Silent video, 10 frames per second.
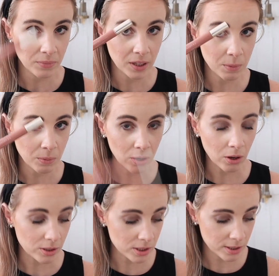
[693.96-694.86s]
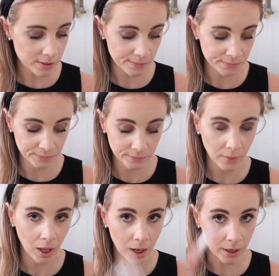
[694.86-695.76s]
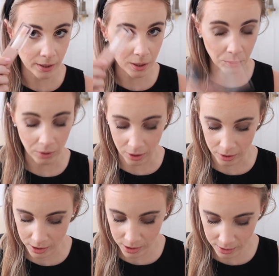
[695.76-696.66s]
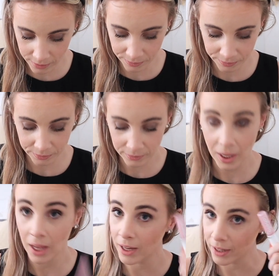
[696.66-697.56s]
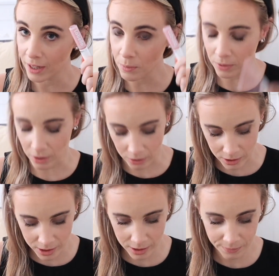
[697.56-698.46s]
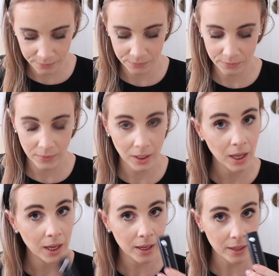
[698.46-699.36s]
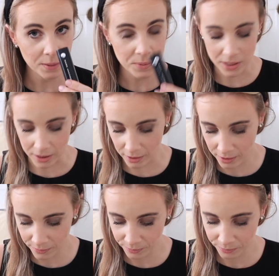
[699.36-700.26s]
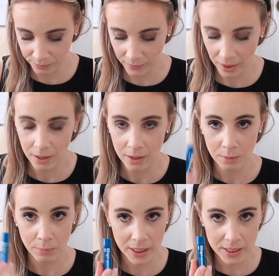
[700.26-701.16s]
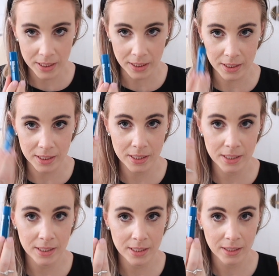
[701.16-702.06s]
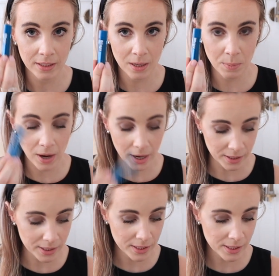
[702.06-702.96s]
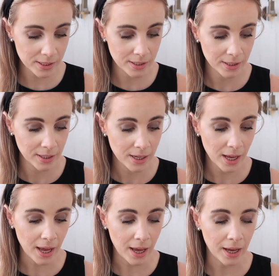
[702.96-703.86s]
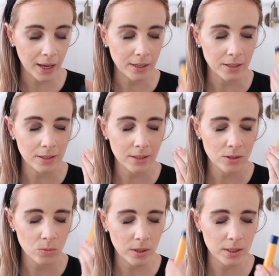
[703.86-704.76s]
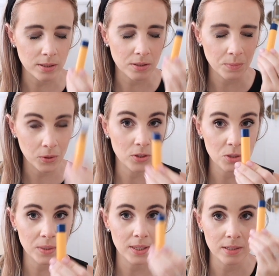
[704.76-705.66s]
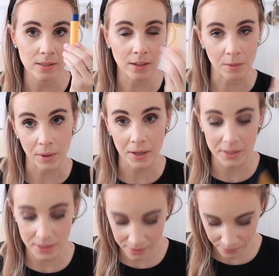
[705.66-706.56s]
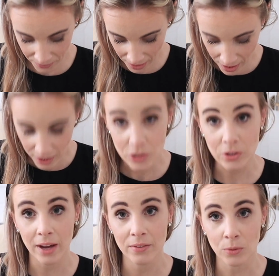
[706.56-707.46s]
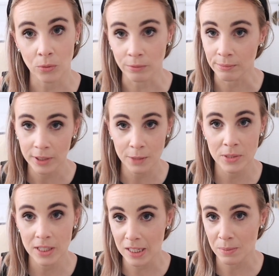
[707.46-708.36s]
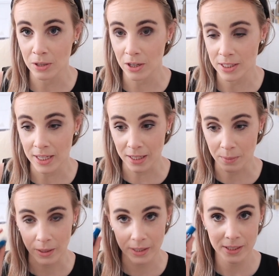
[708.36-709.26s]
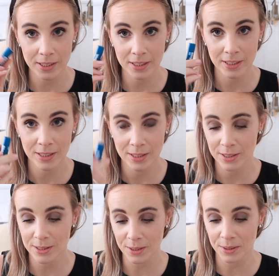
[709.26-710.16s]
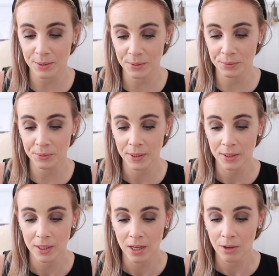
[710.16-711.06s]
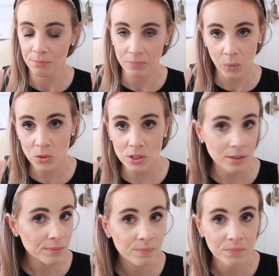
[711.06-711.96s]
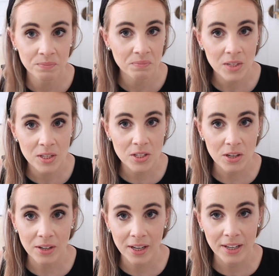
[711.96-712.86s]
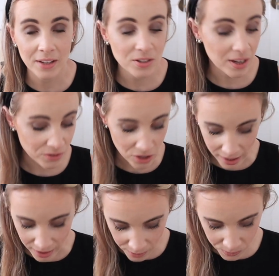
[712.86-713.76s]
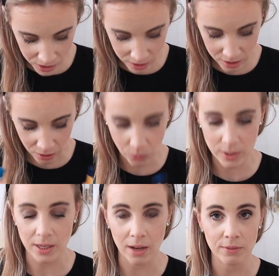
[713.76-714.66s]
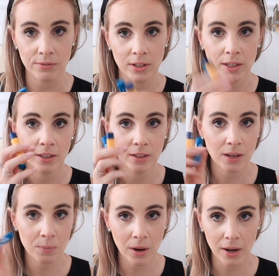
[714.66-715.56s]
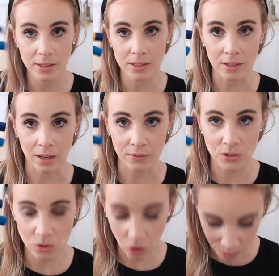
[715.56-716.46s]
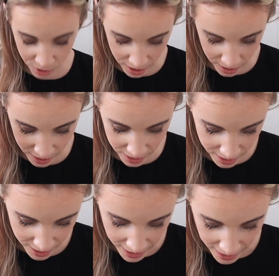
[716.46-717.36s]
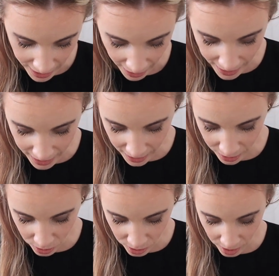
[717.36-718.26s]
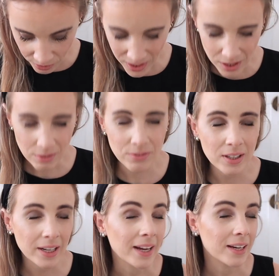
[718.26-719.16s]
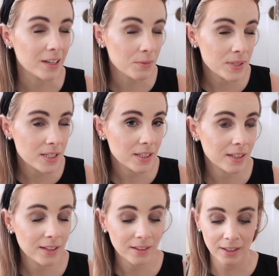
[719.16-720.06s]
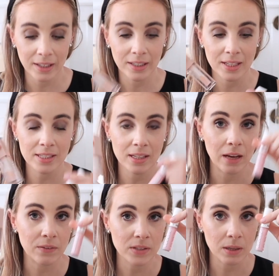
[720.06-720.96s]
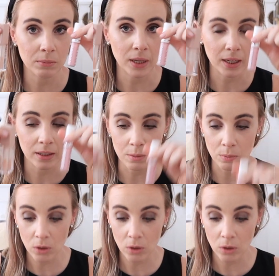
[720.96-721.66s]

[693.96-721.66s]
lip gloss, lip gloss, lip gloss, lipstick, lipsticks, lip ice, and what is this? Burt's Bees lip ice. So I have it all: lipstick, lip gloss, and lip ice. So also don't like to have dry lips, so I always have lip ice, and I have 2 options. And then if I don't feel like lipstick, at least I have some like lip